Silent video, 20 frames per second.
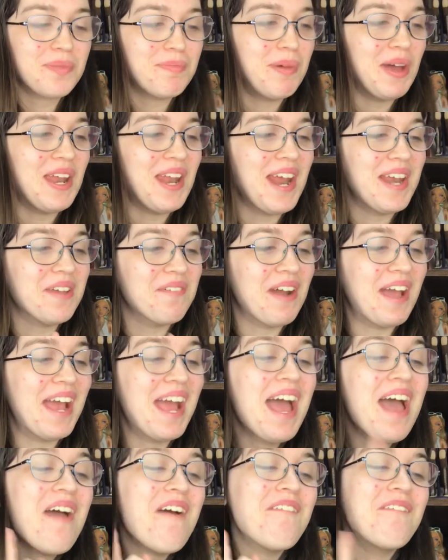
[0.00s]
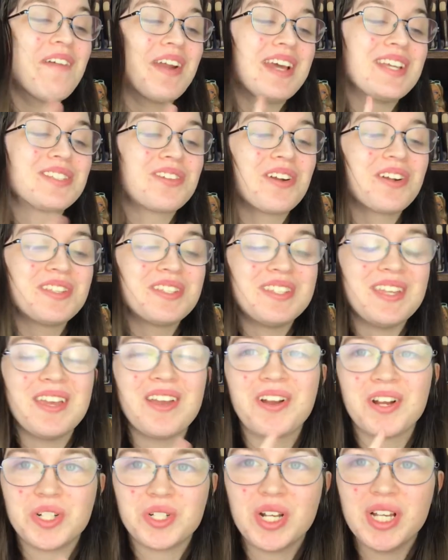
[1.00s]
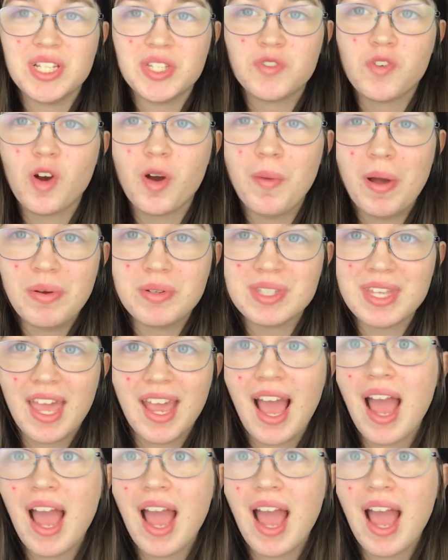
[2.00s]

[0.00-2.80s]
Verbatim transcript: But anyway, when I started seeing her transform, I was like,